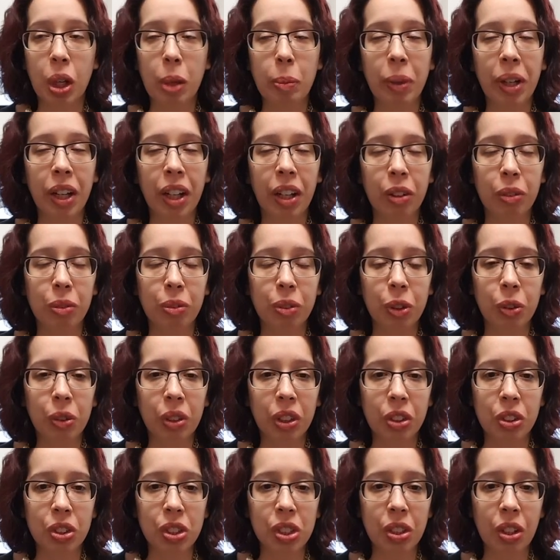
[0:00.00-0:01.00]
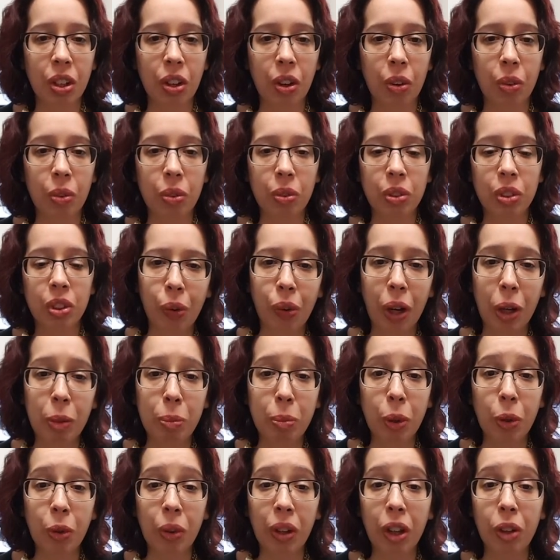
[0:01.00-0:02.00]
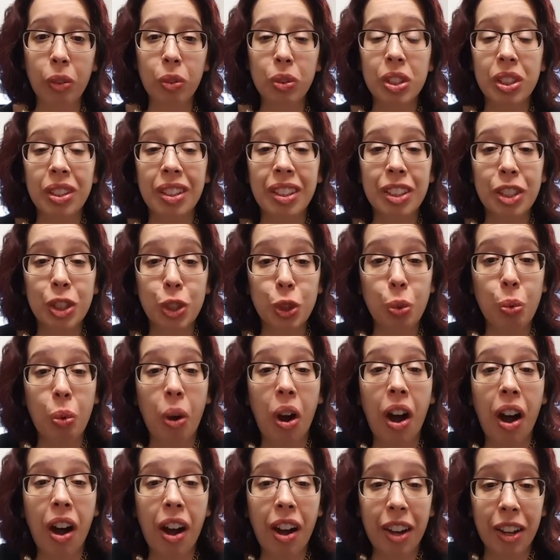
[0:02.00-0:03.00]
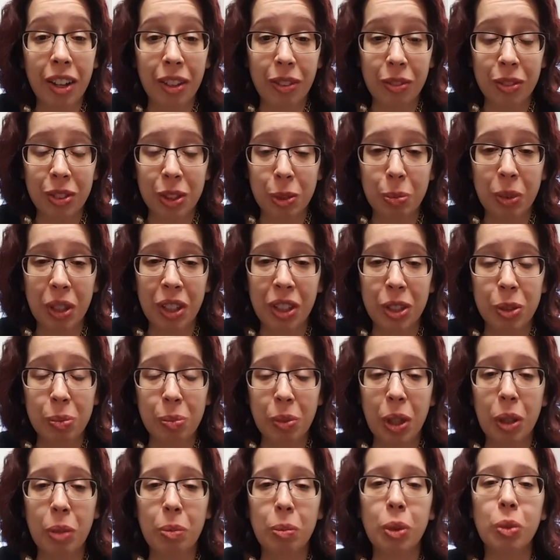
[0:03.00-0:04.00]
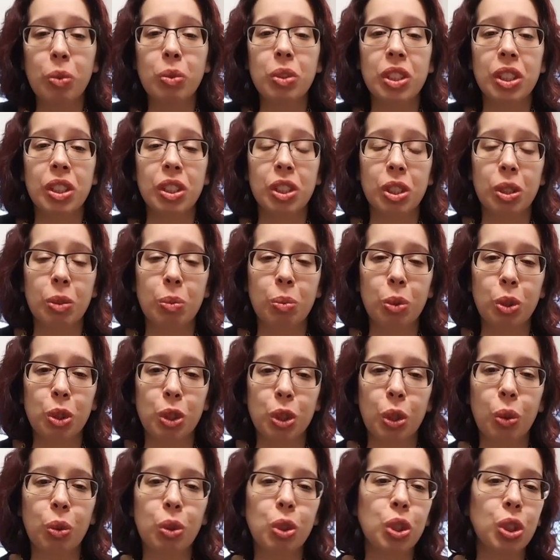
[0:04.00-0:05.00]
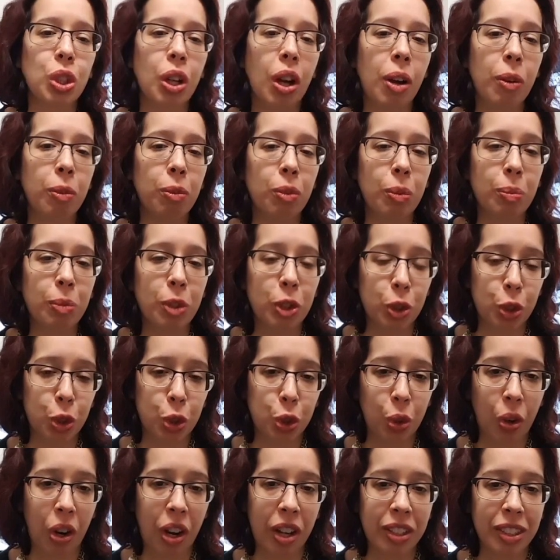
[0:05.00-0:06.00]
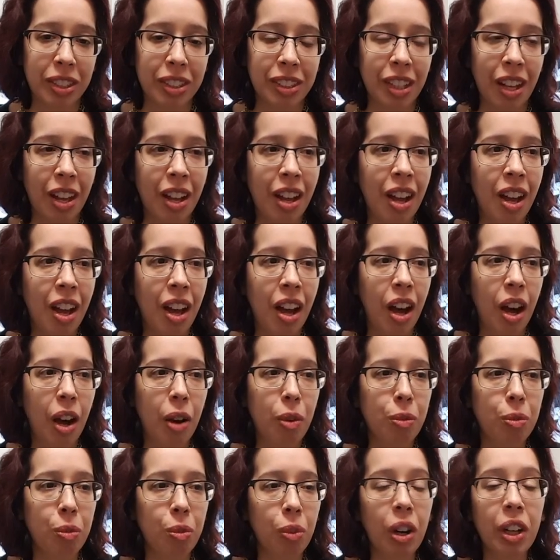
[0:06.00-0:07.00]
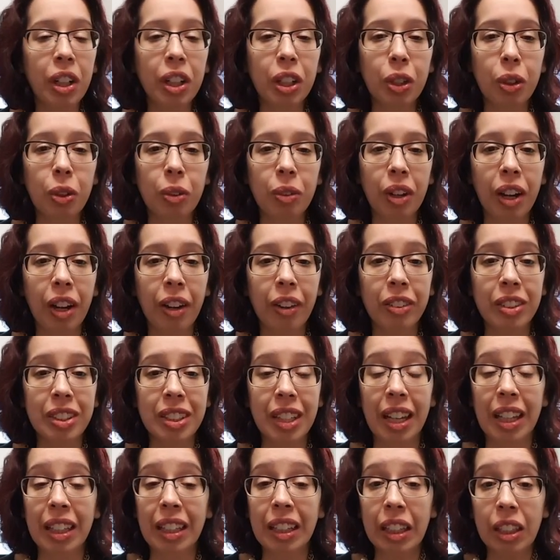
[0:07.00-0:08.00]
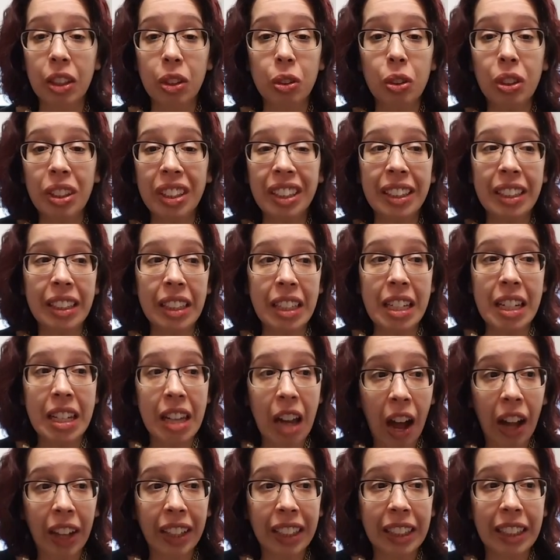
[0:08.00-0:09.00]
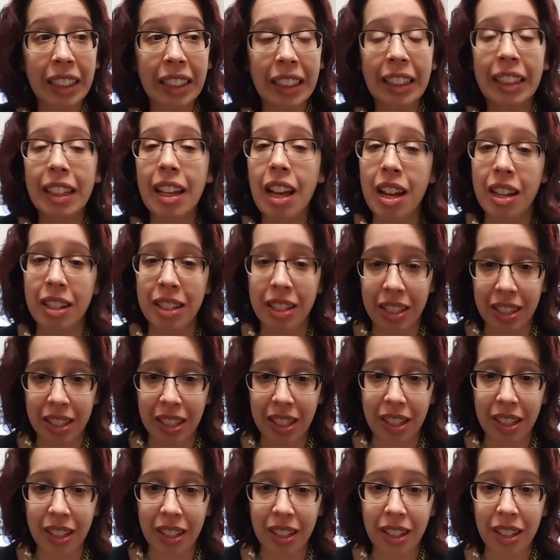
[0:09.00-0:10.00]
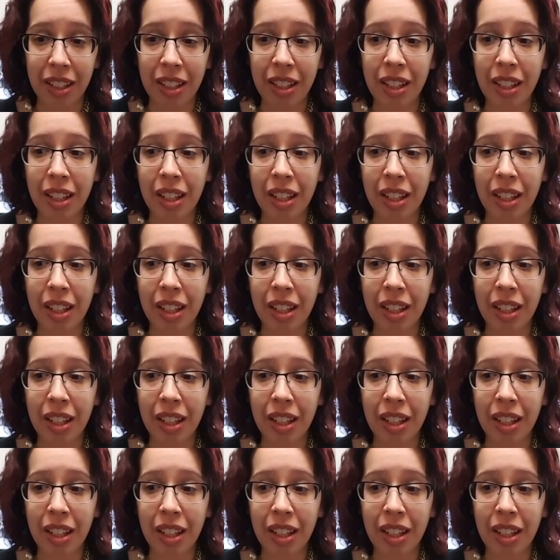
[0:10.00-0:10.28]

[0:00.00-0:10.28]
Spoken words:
I had a few years ago, I broke out into hives because my immune system was so shot from the stress of running around and literally not eating anything